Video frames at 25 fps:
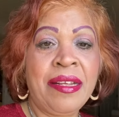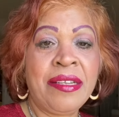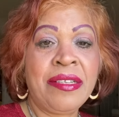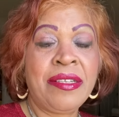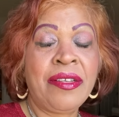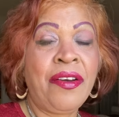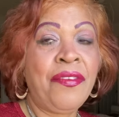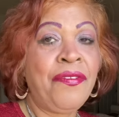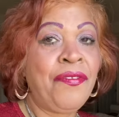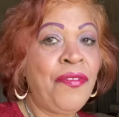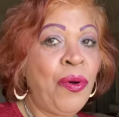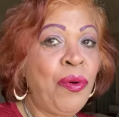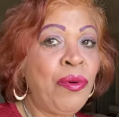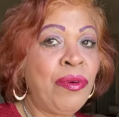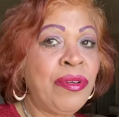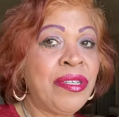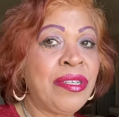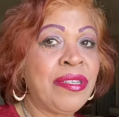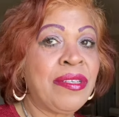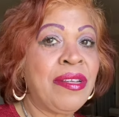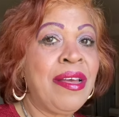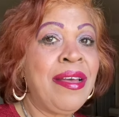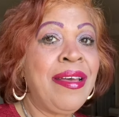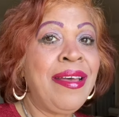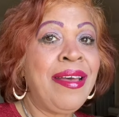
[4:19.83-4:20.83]
So
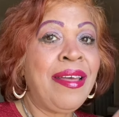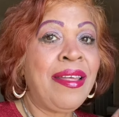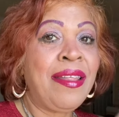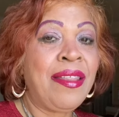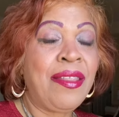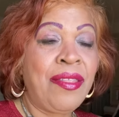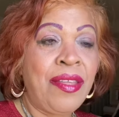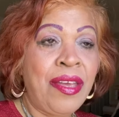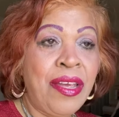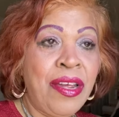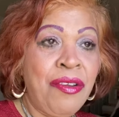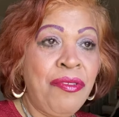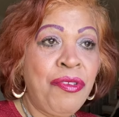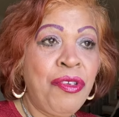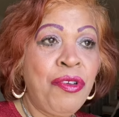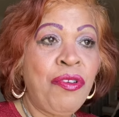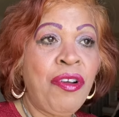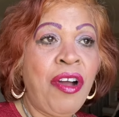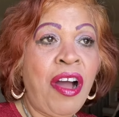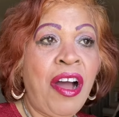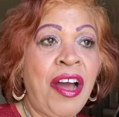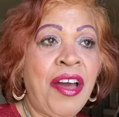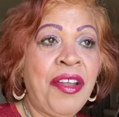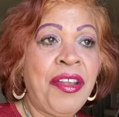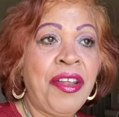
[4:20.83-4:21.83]
folks, there you
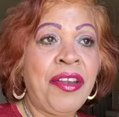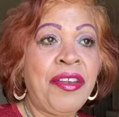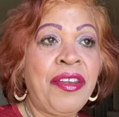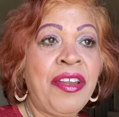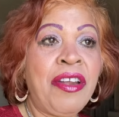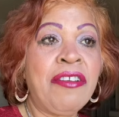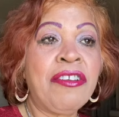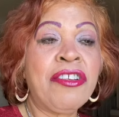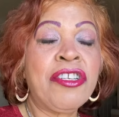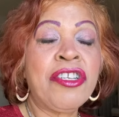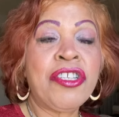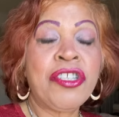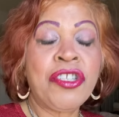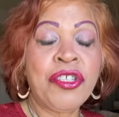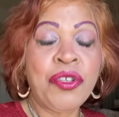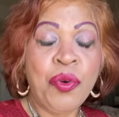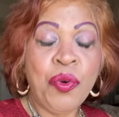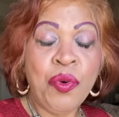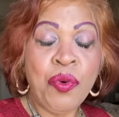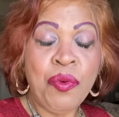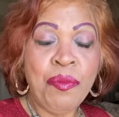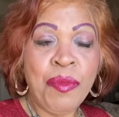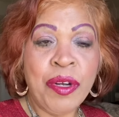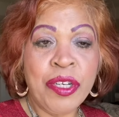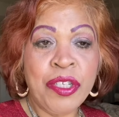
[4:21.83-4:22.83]
got it. There's
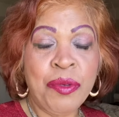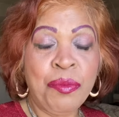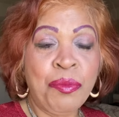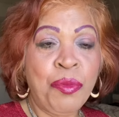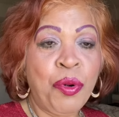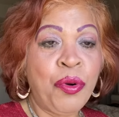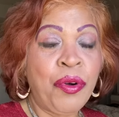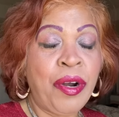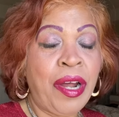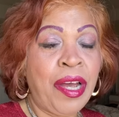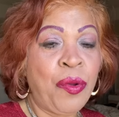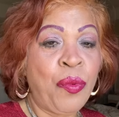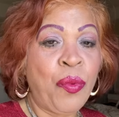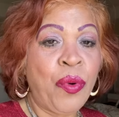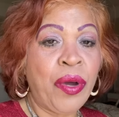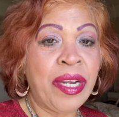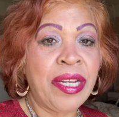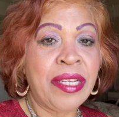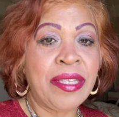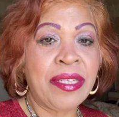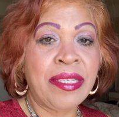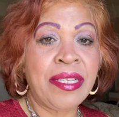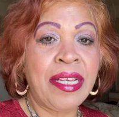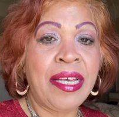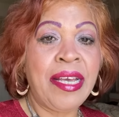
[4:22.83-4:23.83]
so much more I want to
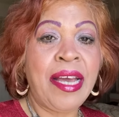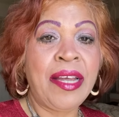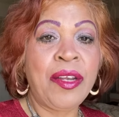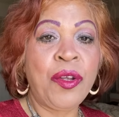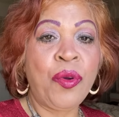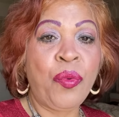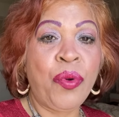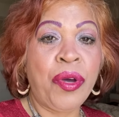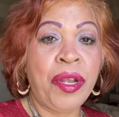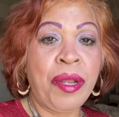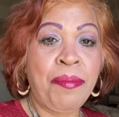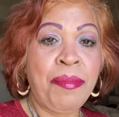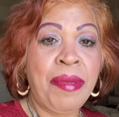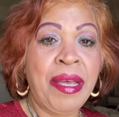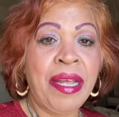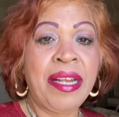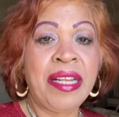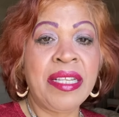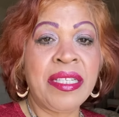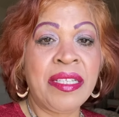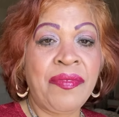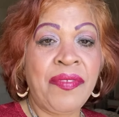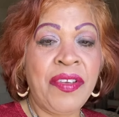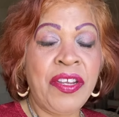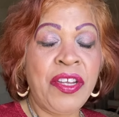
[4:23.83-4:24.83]
say. I don't want to make
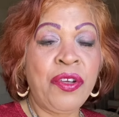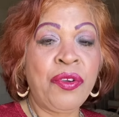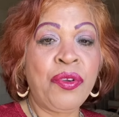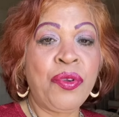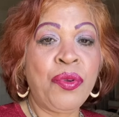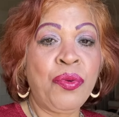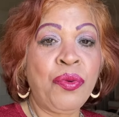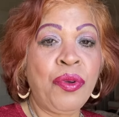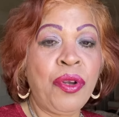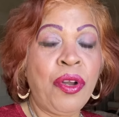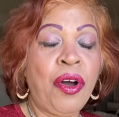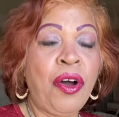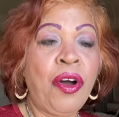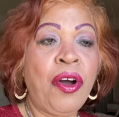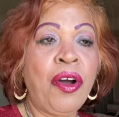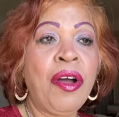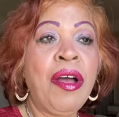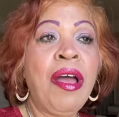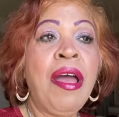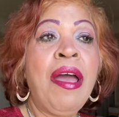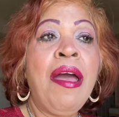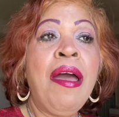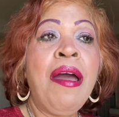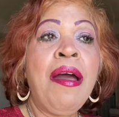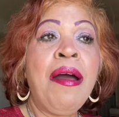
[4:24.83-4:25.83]
this video too long,
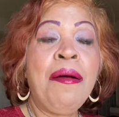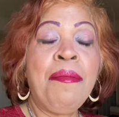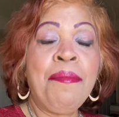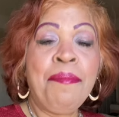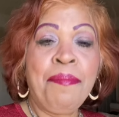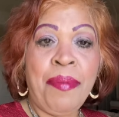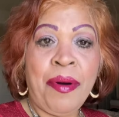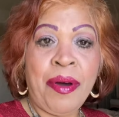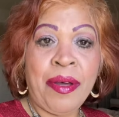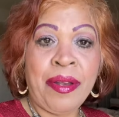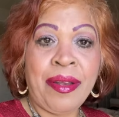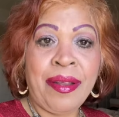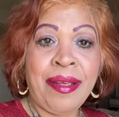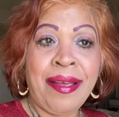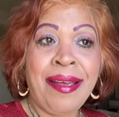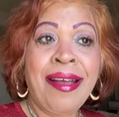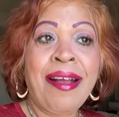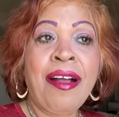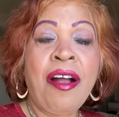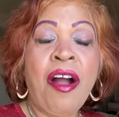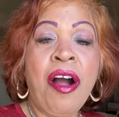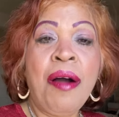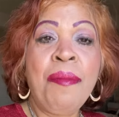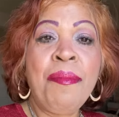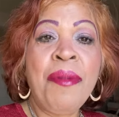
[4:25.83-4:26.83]
but
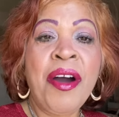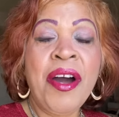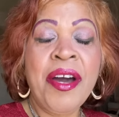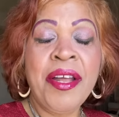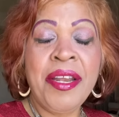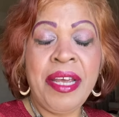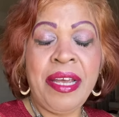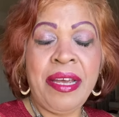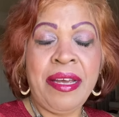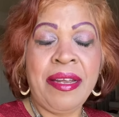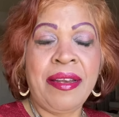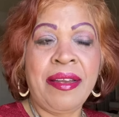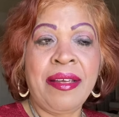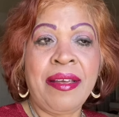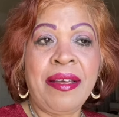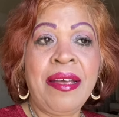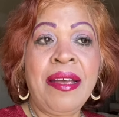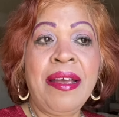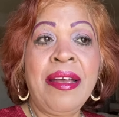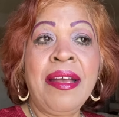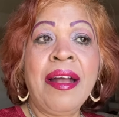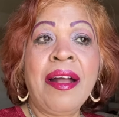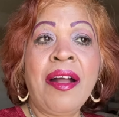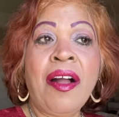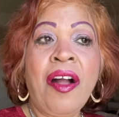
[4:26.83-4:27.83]
come on in,
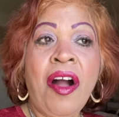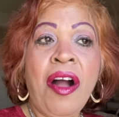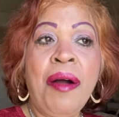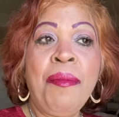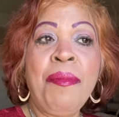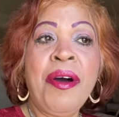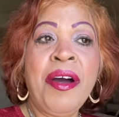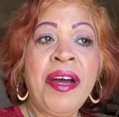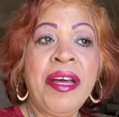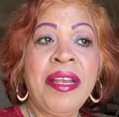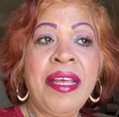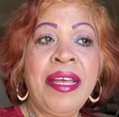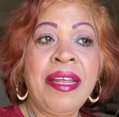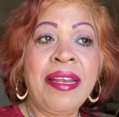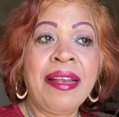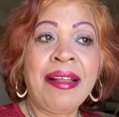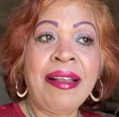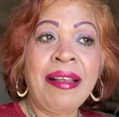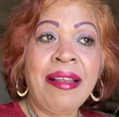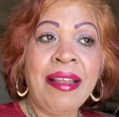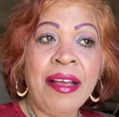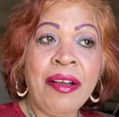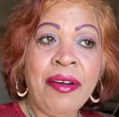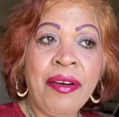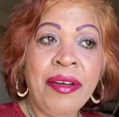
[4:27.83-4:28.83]
come on in,
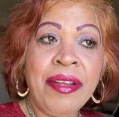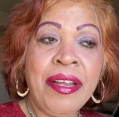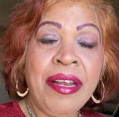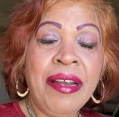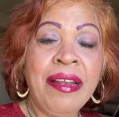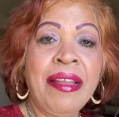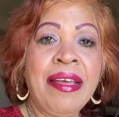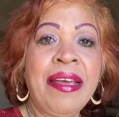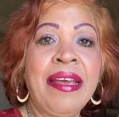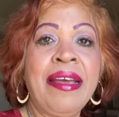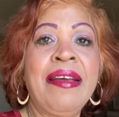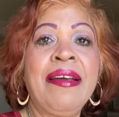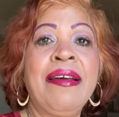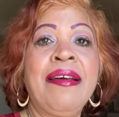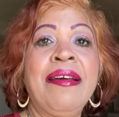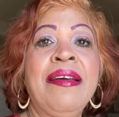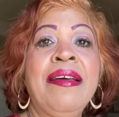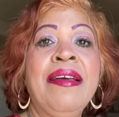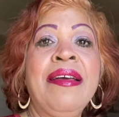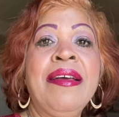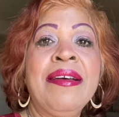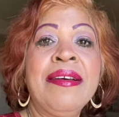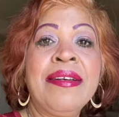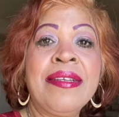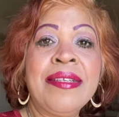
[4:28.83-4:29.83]
click on the link,
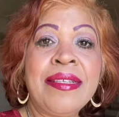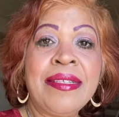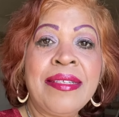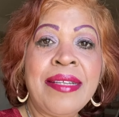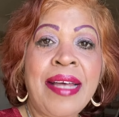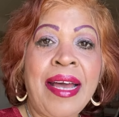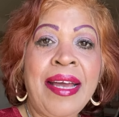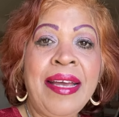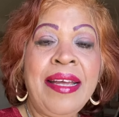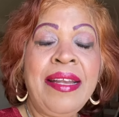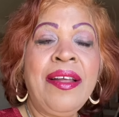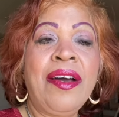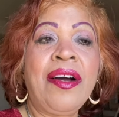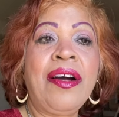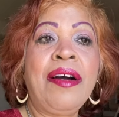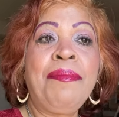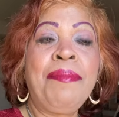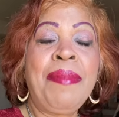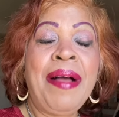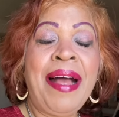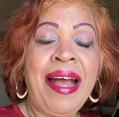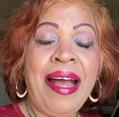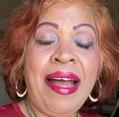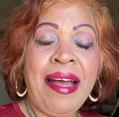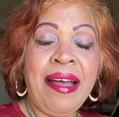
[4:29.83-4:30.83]
sign
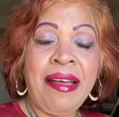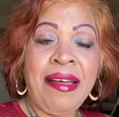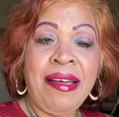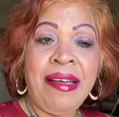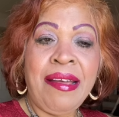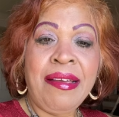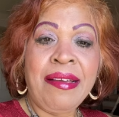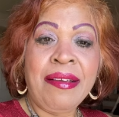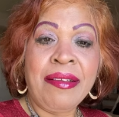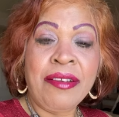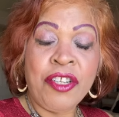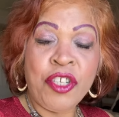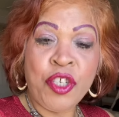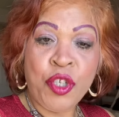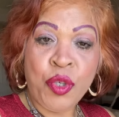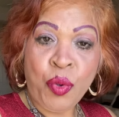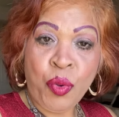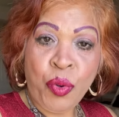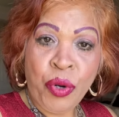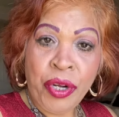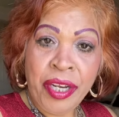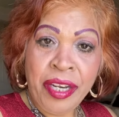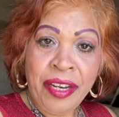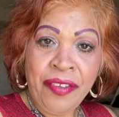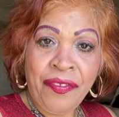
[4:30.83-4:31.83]
up,
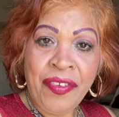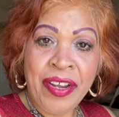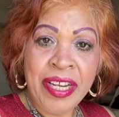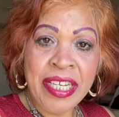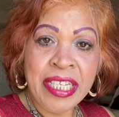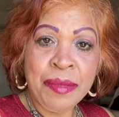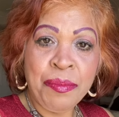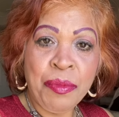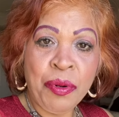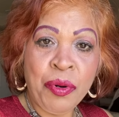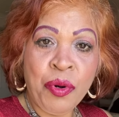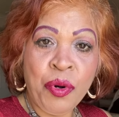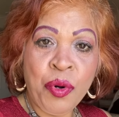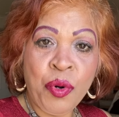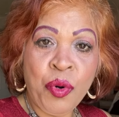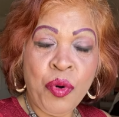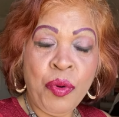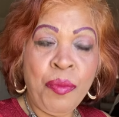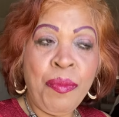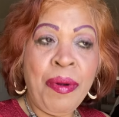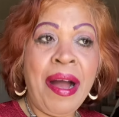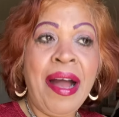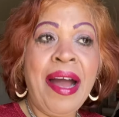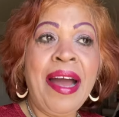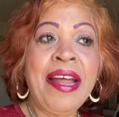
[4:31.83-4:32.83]
join the Facebook
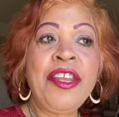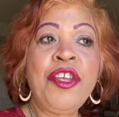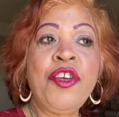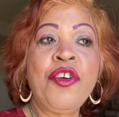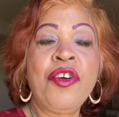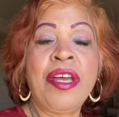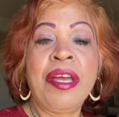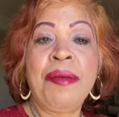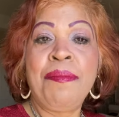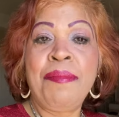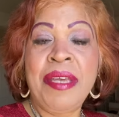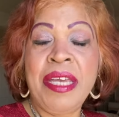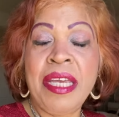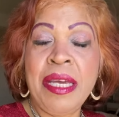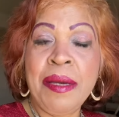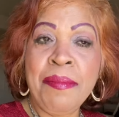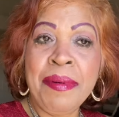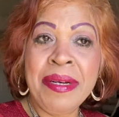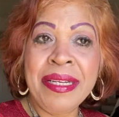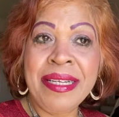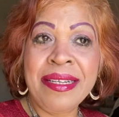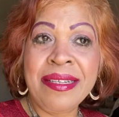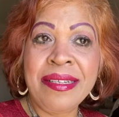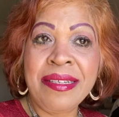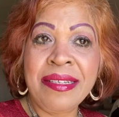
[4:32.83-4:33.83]
group, and you can be able
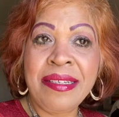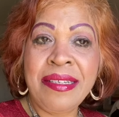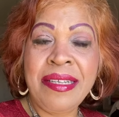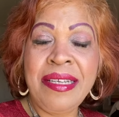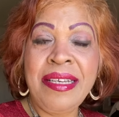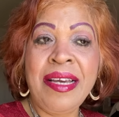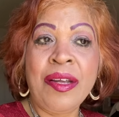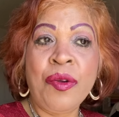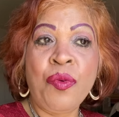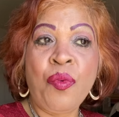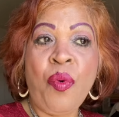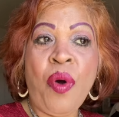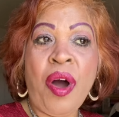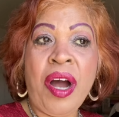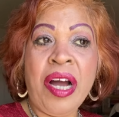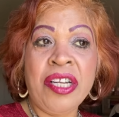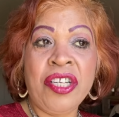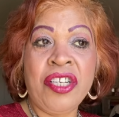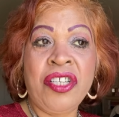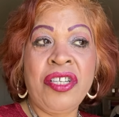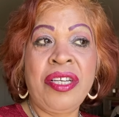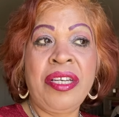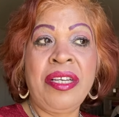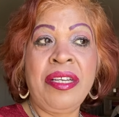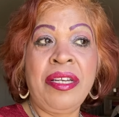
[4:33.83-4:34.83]
to see and
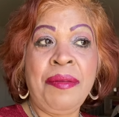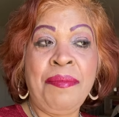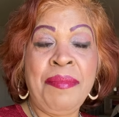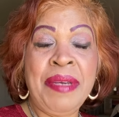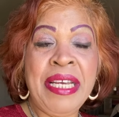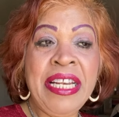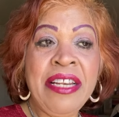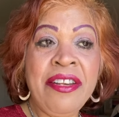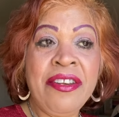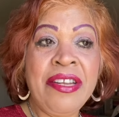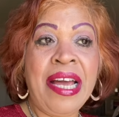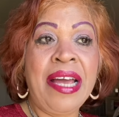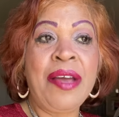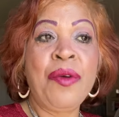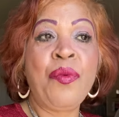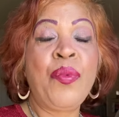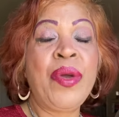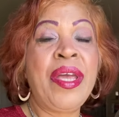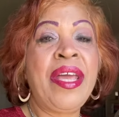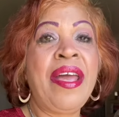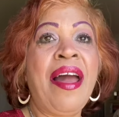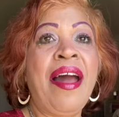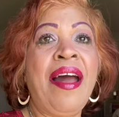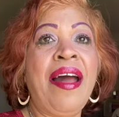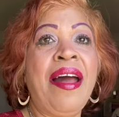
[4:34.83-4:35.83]
watch. In the meantime,
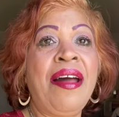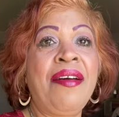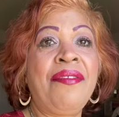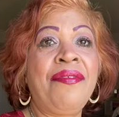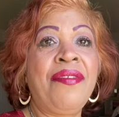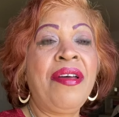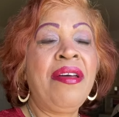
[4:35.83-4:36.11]
we have